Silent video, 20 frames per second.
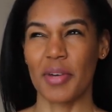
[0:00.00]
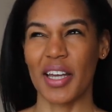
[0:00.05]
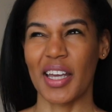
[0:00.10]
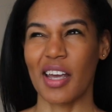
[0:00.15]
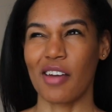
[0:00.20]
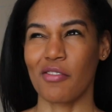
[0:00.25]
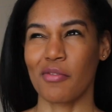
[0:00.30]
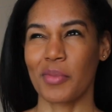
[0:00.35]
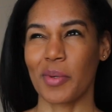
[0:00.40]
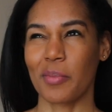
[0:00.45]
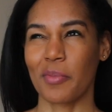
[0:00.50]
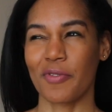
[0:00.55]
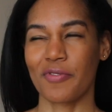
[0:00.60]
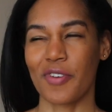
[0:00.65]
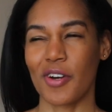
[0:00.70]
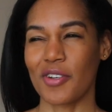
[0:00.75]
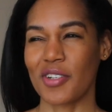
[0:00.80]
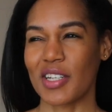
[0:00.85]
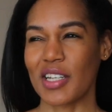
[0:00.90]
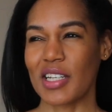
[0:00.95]
I can't remember if
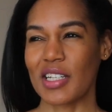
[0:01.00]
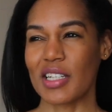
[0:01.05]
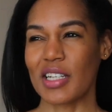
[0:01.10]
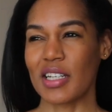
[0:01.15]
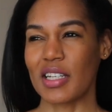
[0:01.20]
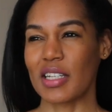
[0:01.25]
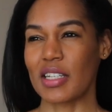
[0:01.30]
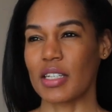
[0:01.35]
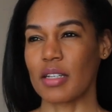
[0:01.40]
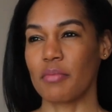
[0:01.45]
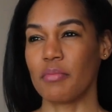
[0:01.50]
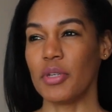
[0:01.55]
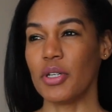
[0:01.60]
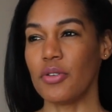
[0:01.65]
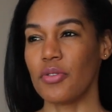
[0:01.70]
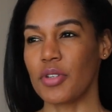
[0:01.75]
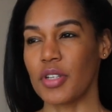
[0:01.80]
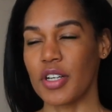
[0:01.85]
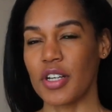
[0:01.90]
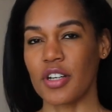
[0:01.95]
I was listening to some
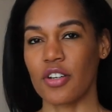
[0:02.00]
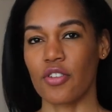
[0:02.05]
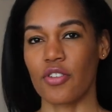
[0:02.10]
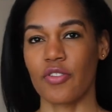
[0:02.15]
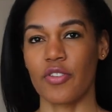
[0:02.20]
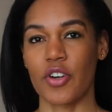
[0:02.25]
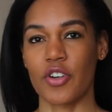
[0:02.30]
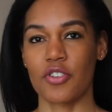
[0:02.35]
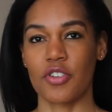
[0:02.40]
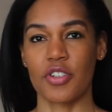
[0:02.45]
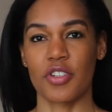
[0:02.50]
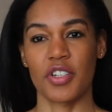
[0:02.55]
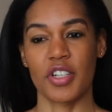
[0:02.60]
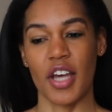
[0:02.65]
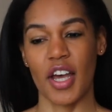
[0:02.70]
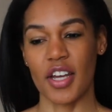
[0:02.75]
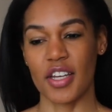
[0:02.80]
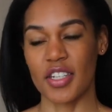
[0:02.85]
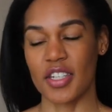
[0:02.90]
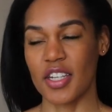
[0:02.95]
music or if I was just
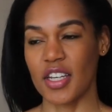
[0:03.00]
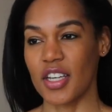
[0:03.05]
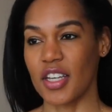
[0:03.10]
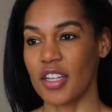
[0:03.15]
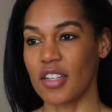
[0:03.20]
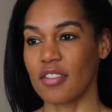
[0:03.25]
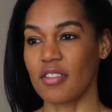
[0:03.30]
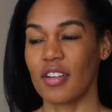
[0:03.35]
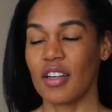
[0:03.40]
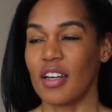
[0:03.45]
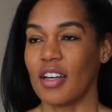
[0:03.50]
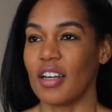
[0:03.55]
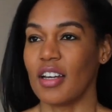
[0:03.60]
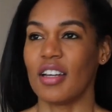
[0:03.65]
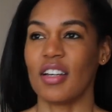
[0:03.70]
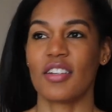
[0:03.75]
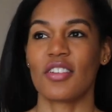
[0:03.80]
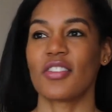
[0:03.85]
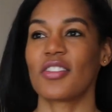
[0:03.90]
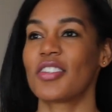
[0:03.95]
texting and
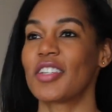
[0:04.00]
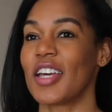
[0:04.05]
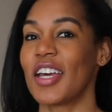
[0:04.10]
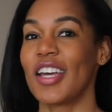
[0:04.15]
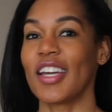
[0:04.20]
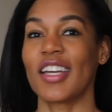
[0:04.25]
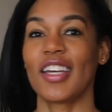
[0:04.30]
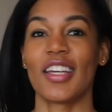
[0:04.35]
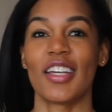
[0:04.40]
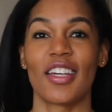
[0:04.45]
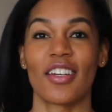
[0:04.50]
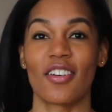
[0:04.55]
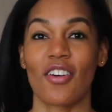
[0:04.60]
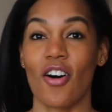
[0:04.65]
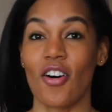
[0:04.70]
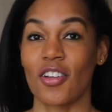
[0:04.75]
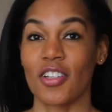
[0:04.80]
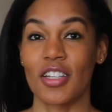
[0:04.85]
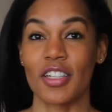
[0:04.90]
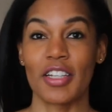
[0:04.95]
just taking in
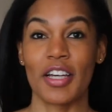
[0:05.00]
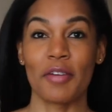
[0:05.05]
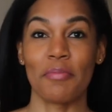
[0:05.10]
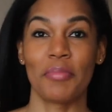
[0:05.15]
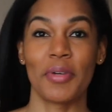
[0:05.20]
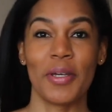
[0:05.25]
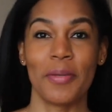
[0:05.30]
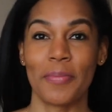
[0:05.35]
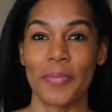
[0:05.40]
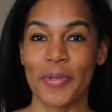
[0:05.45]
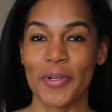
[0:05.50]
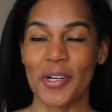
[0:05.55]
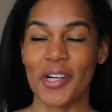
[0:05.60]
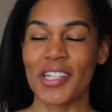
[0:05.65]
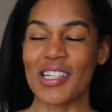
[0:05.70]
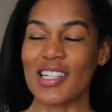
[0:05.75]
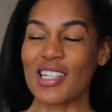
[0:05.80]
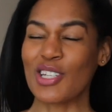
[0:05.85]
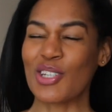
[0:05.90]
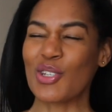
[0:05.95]
all the lit people,
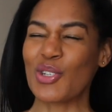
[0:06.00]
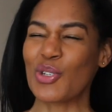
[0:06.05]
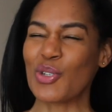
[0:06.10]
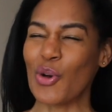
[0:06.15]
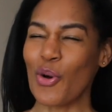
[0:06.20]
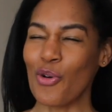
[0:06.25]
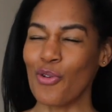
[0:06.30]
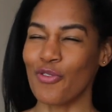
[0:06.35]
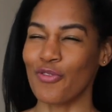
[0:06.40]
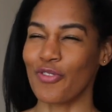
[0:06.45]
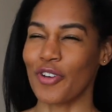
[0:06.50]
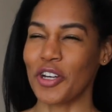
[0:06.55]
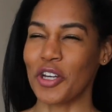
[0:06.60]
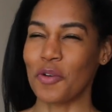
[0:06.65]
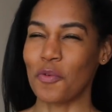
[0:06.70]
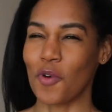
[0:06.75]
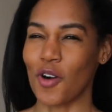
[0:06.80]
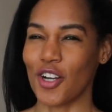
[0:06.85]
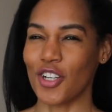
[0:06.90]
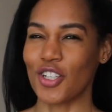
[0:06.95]
because it's so funny
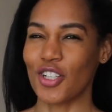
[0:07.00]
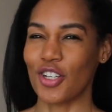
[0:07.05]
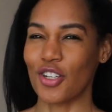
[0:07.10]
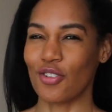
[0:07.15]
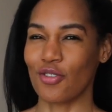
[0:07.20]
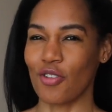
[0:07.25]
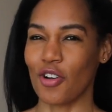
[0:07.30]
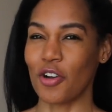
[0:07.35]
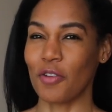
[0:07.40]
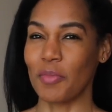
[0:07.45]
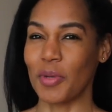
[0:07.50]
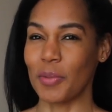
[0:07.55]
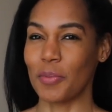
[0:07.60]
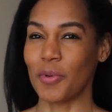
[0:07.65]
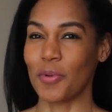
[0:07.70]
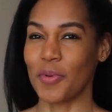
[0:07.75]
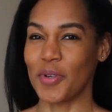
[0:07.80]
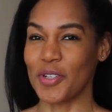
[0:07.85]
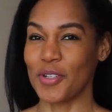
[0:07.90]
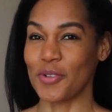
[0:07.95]
watching drunk
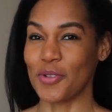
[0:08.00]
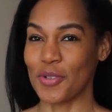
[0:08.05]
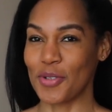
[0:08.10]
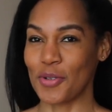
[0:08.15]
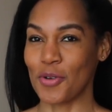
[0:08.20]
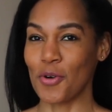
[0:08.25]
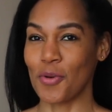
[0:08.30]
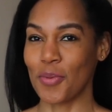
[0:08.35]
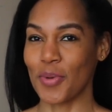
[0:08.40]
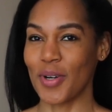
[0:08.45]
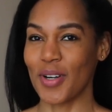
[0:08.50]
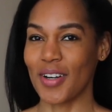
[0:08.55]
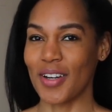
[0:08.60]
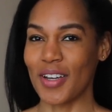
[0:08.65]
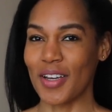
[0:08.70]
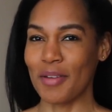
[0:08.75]
people when you're sober.